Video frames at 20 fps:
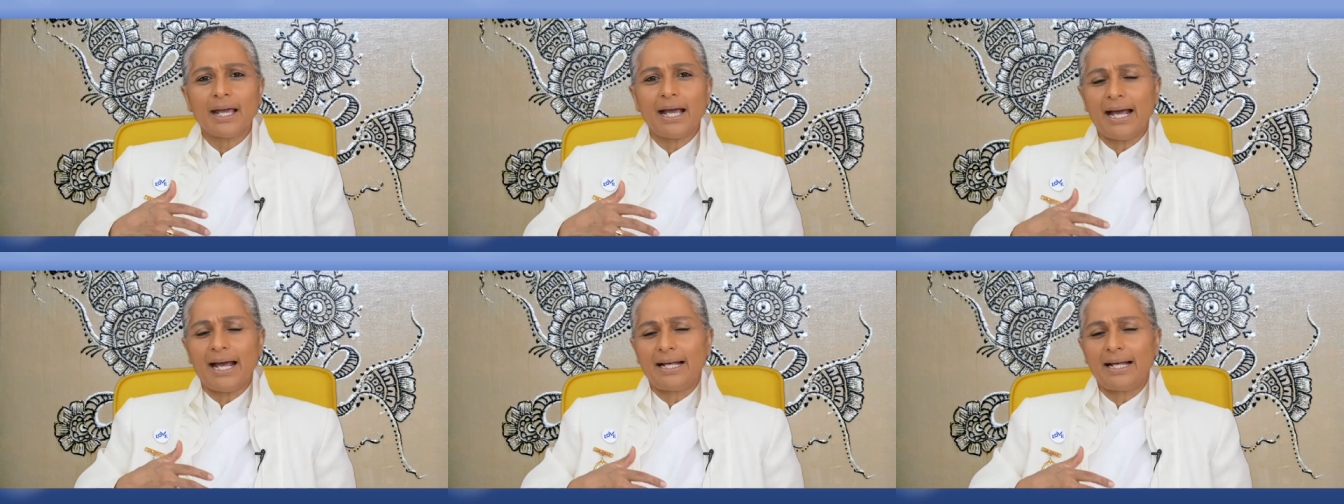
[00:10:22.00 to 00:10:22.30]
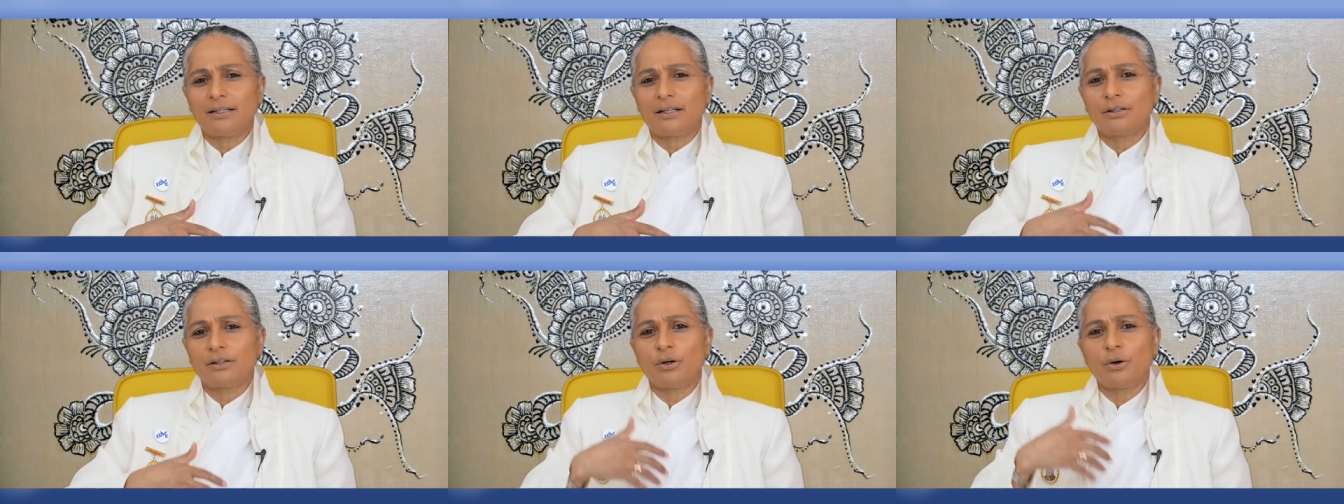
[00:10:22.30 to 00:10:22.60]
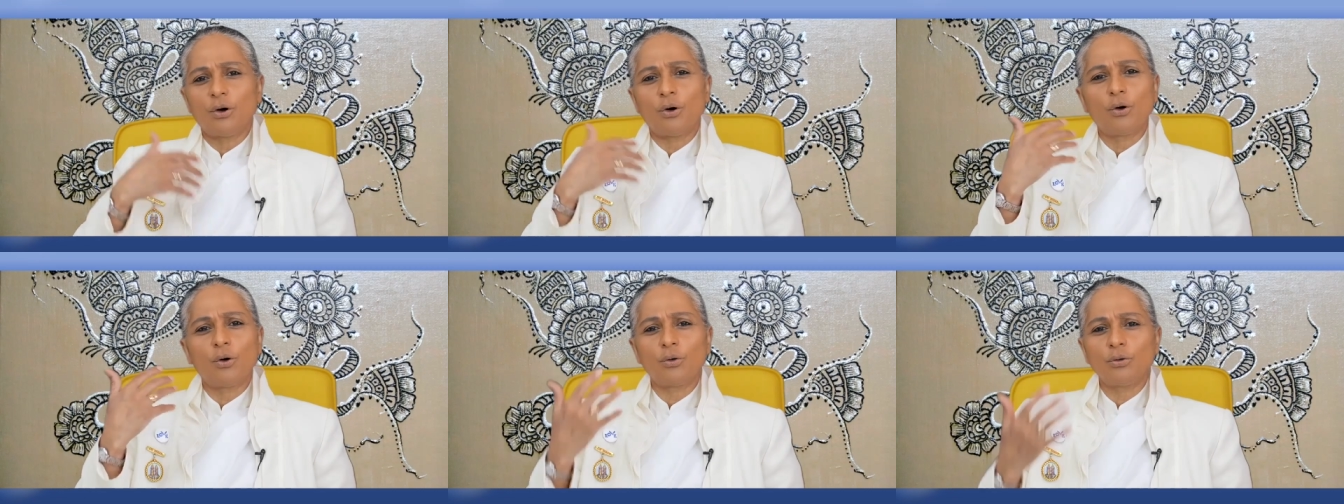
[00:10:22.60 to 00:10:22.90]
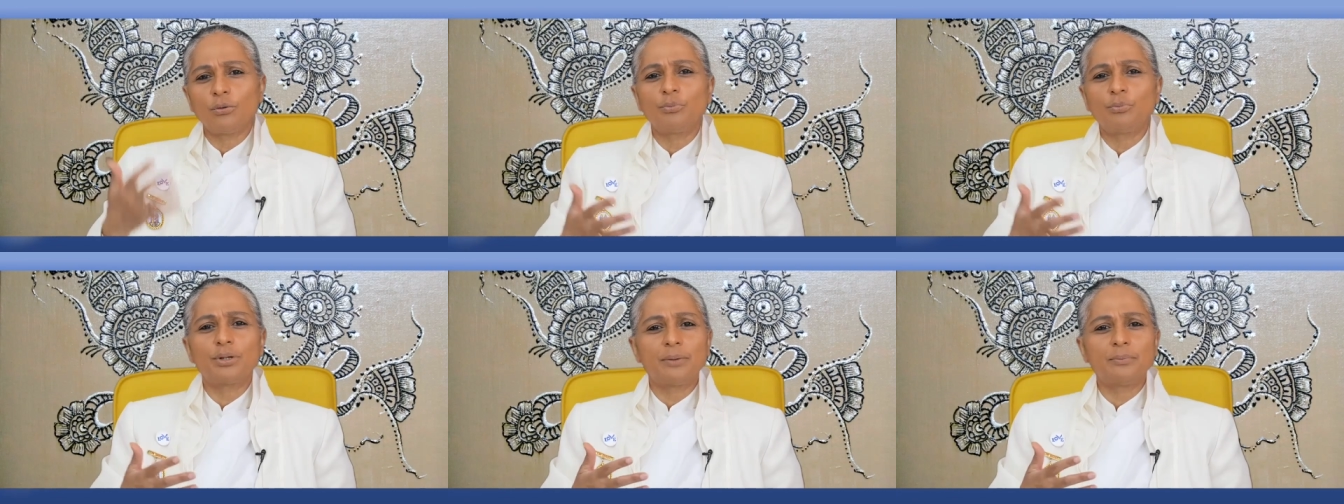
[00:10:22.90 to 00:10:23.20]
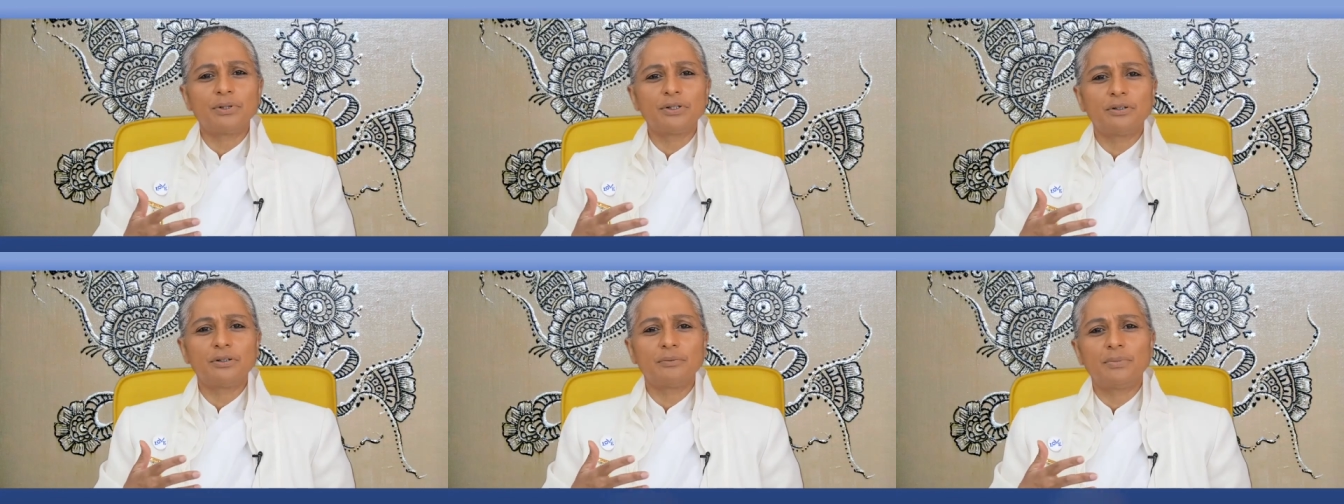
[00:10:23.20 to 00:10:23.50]
And the whole
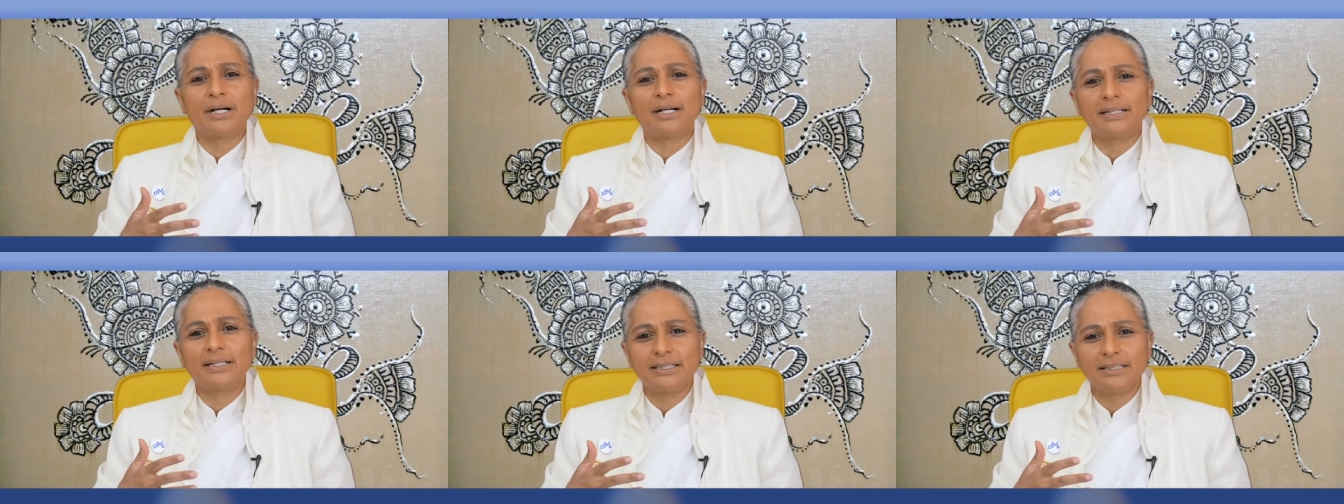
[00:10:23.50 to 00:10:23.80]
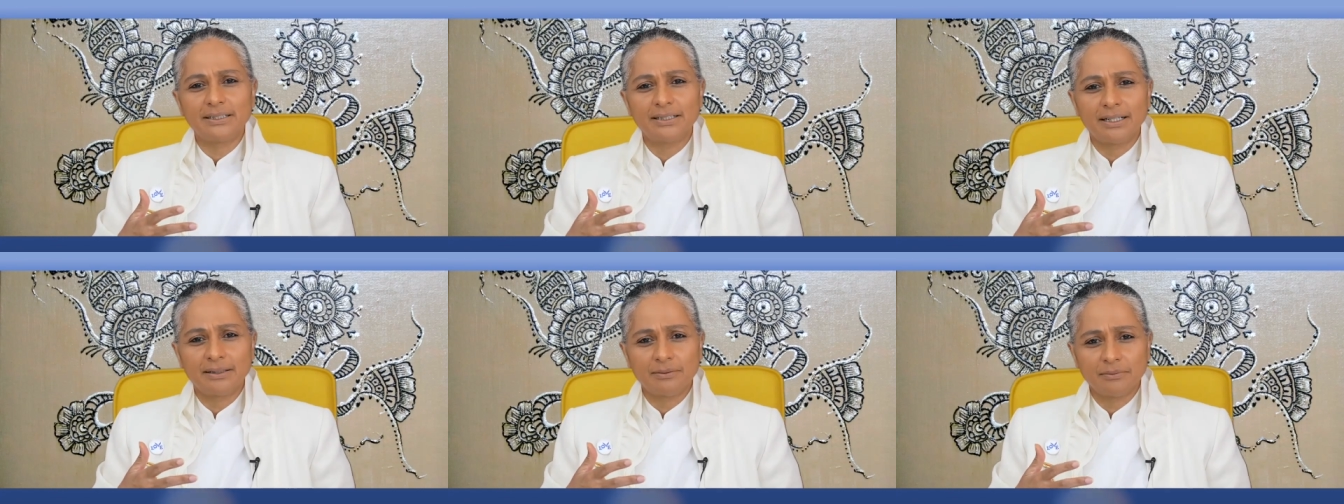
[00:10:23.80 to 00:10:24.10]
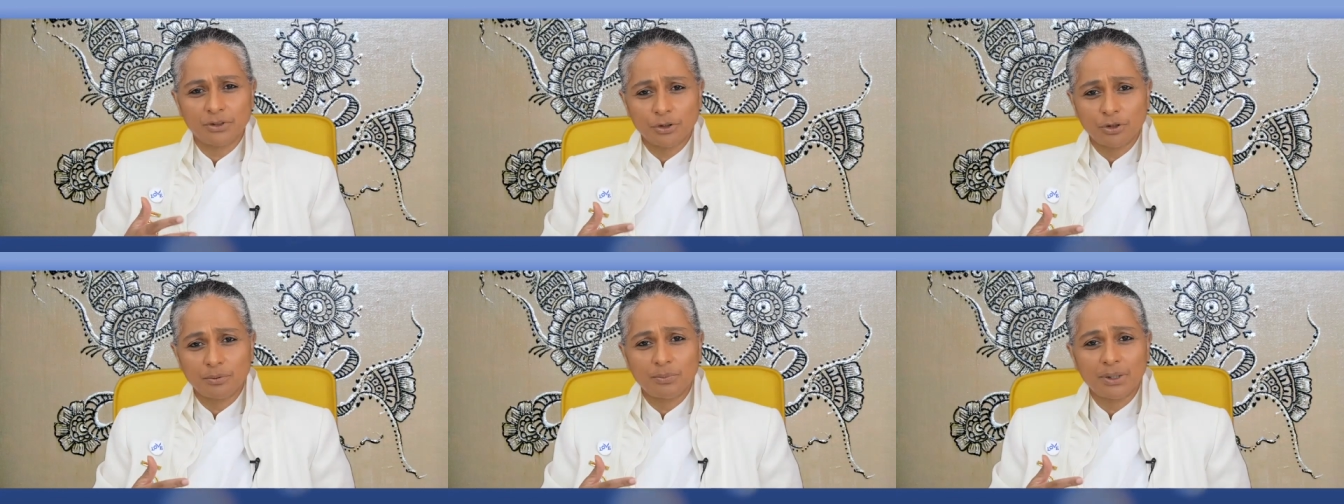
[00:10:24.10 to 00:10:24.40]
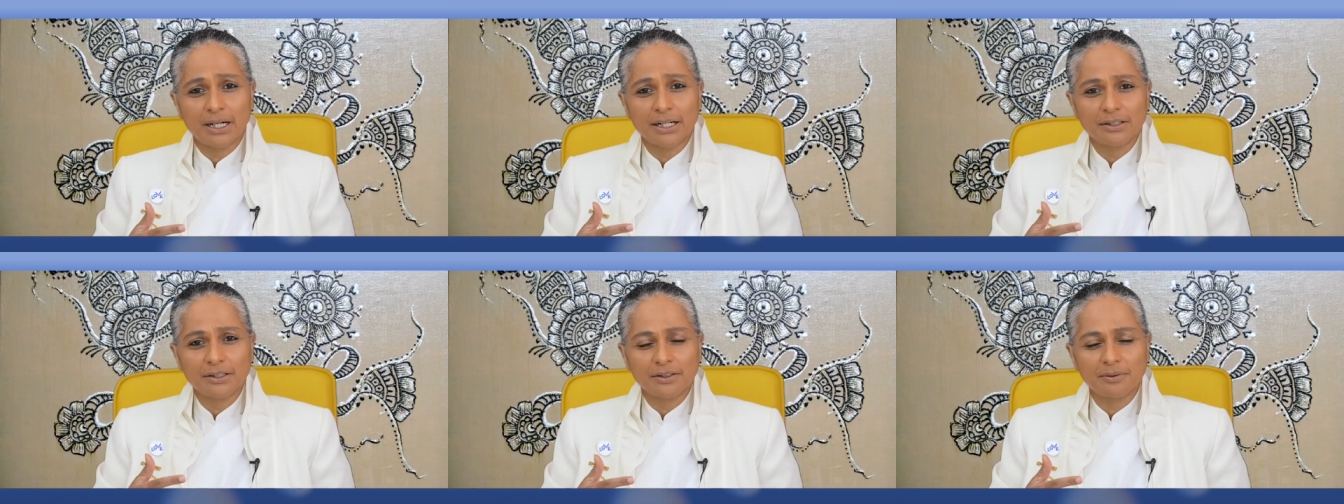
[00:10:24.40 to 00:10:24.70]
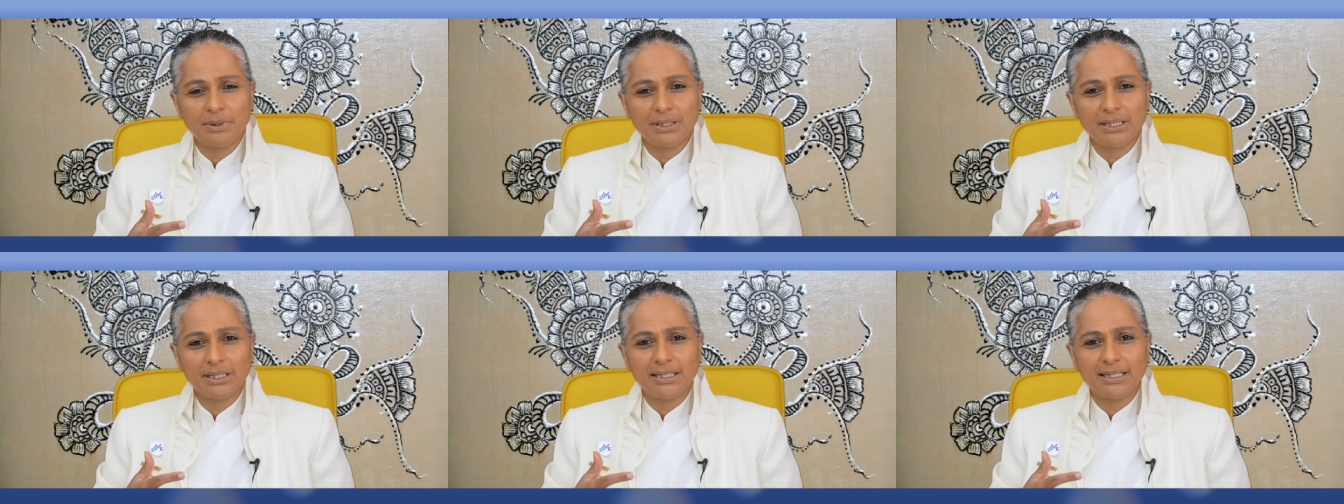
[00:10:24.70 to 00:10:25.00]
Brahma Kumari and Kumar
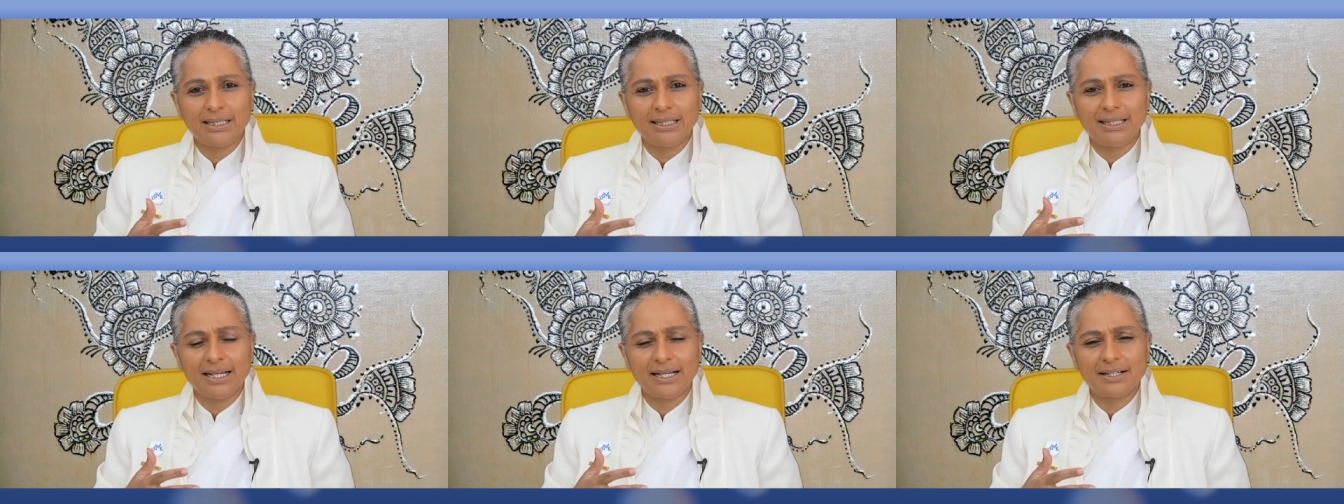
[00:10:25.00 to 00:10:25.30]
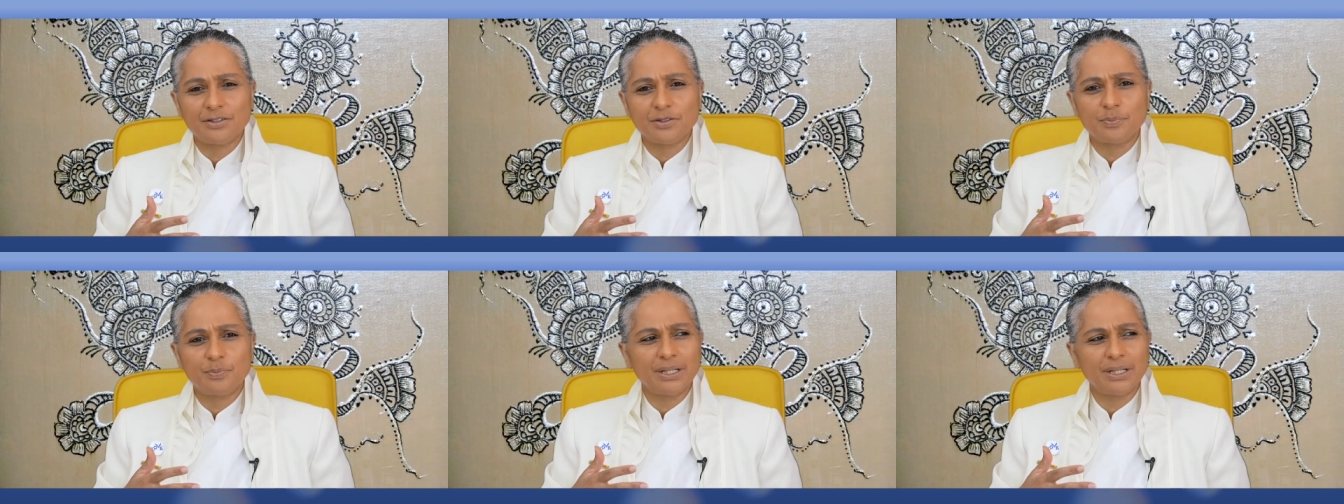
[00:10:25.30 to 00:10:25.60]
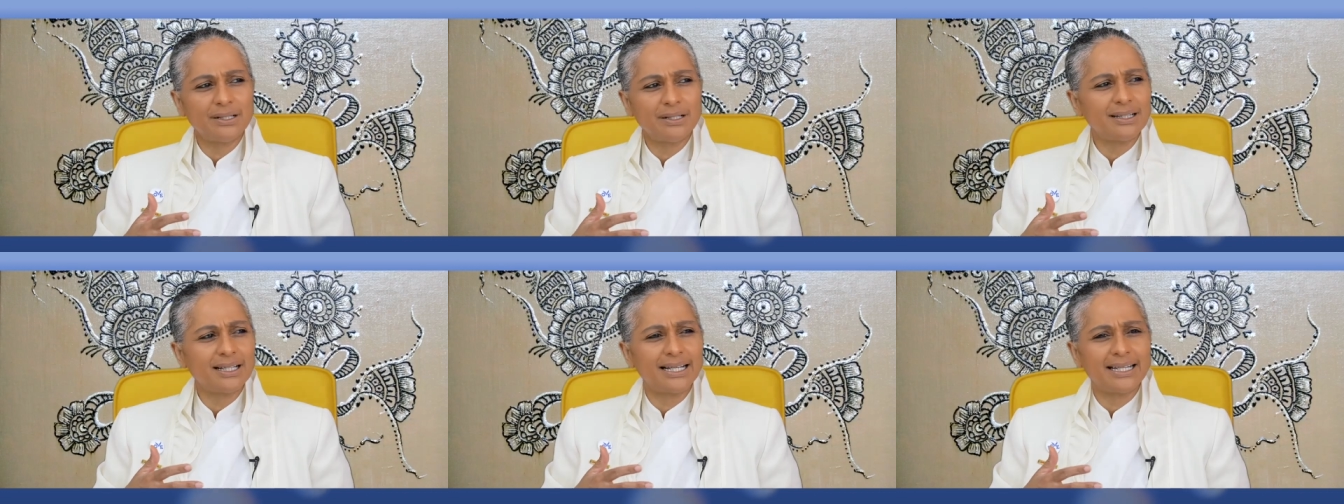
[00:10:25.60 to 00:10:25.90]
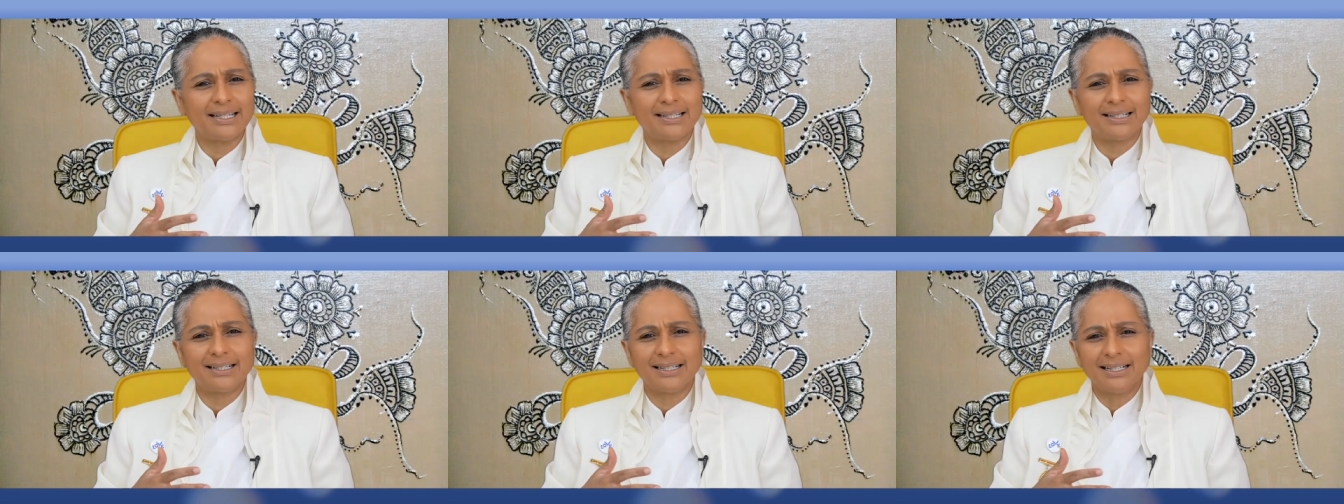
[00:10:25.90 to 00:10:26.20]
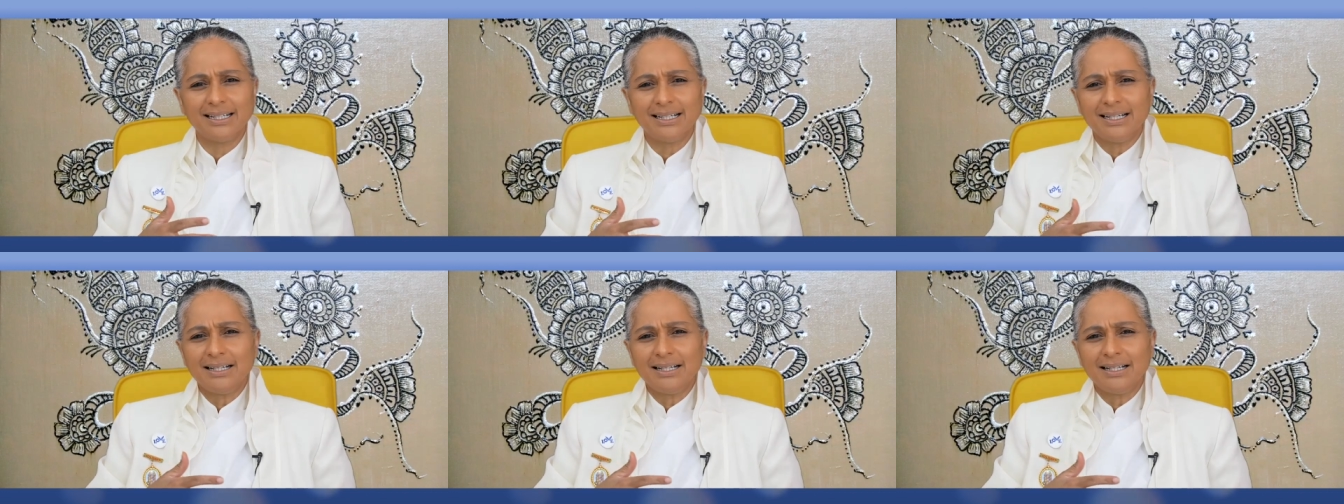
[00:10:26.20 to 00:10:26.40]
community has been like